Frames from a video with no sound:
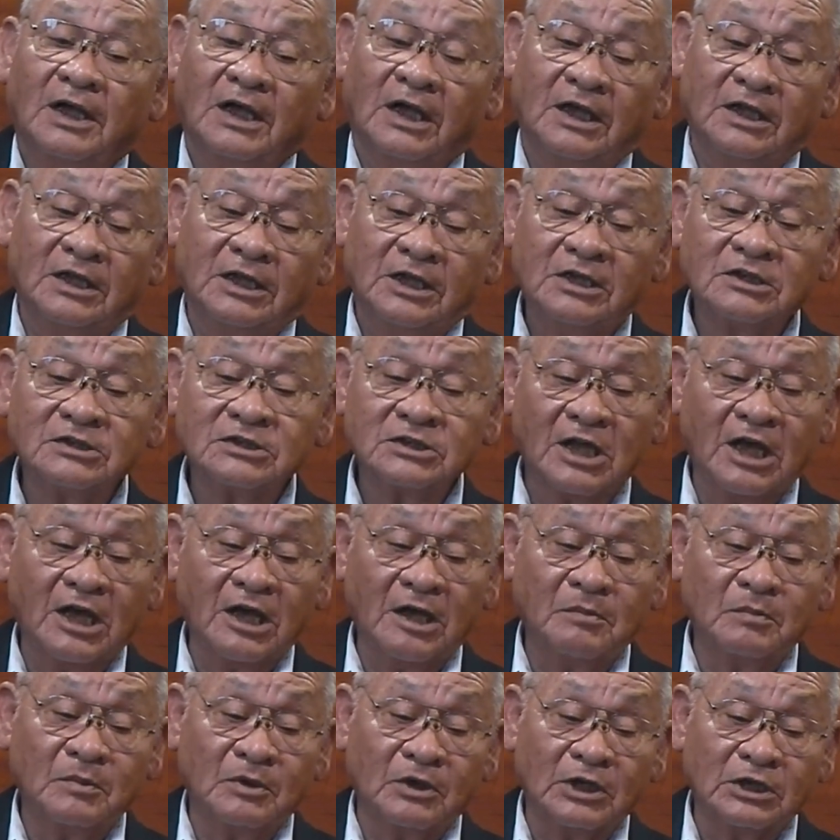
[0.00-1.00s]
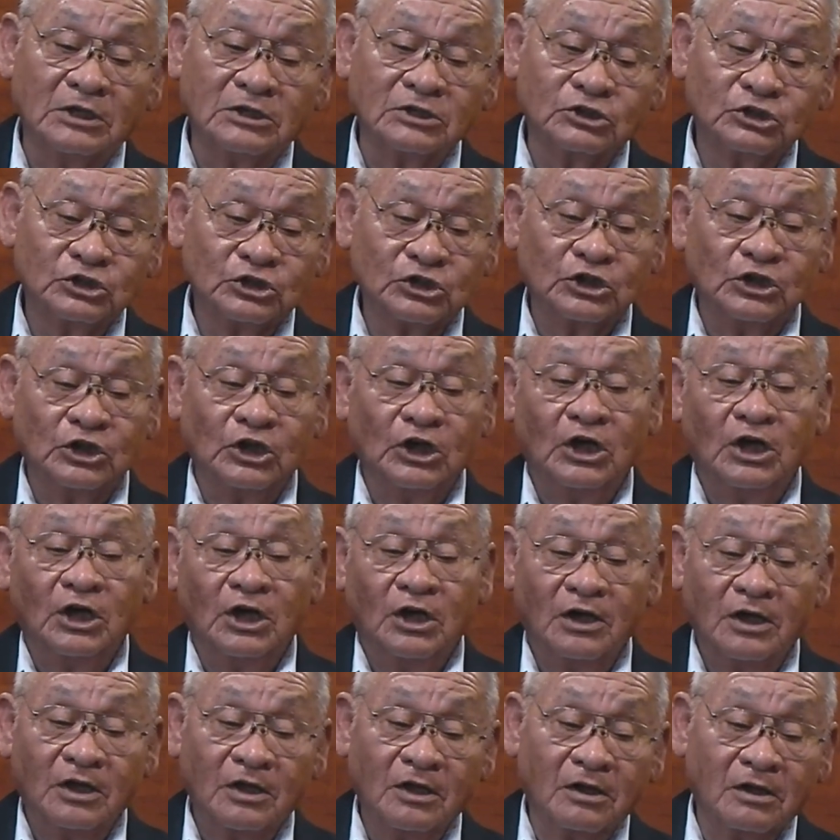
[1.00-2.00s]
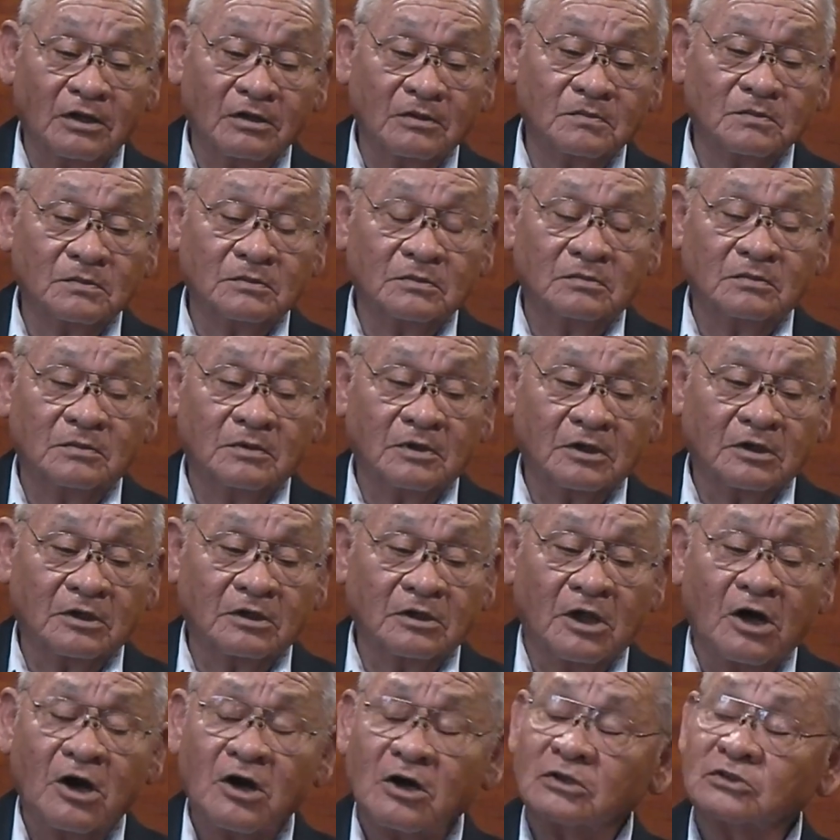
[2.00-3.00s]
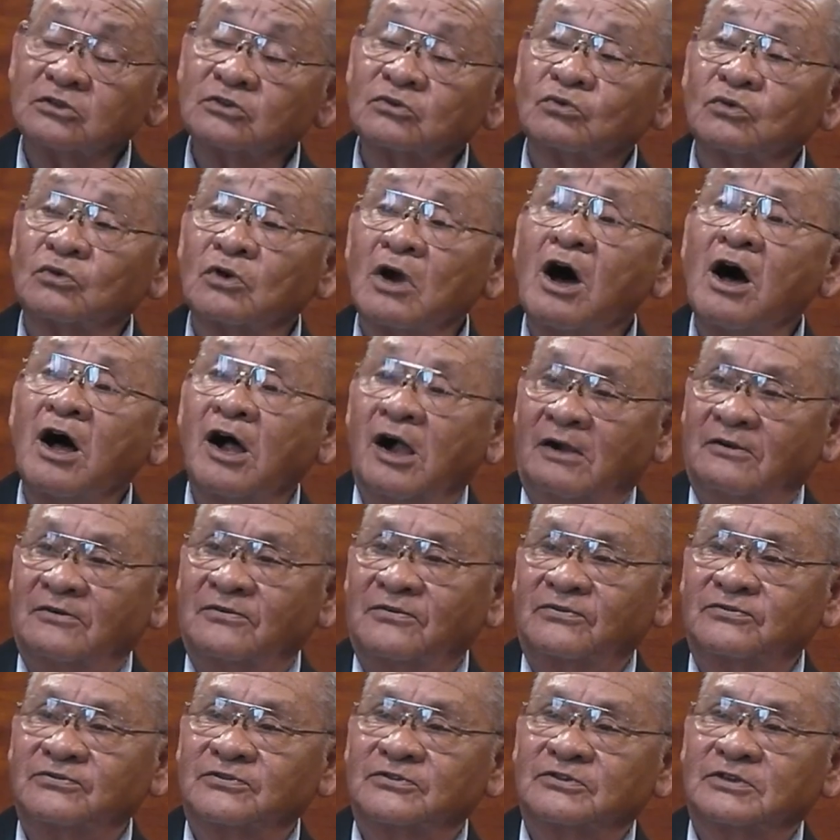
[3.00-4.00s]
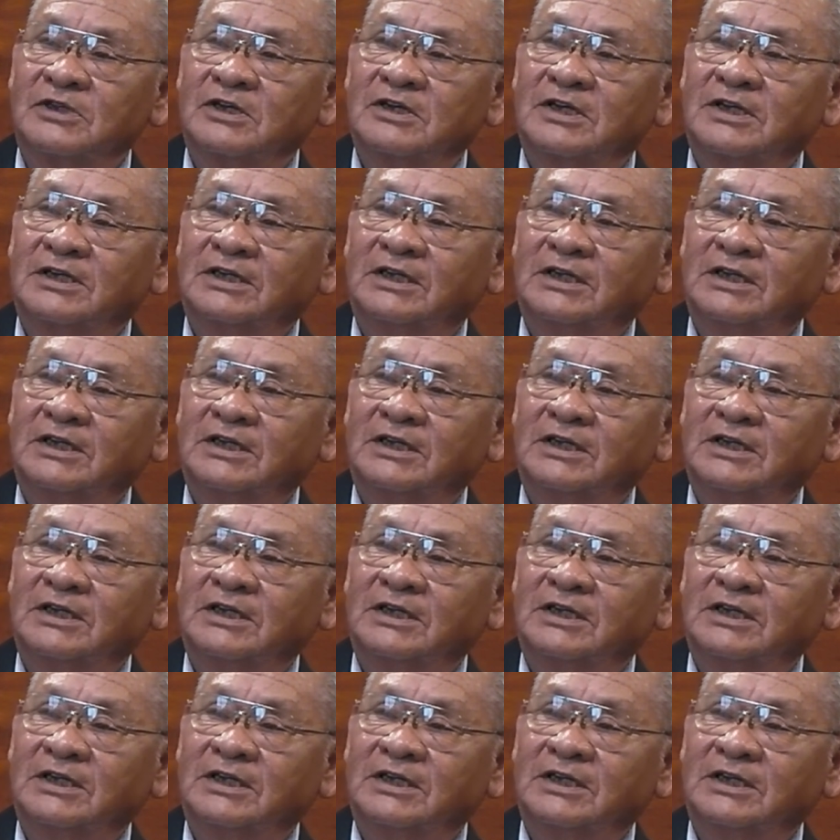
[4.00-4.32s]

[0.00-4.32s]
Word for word: And his name was Claus uh, Rohlfs,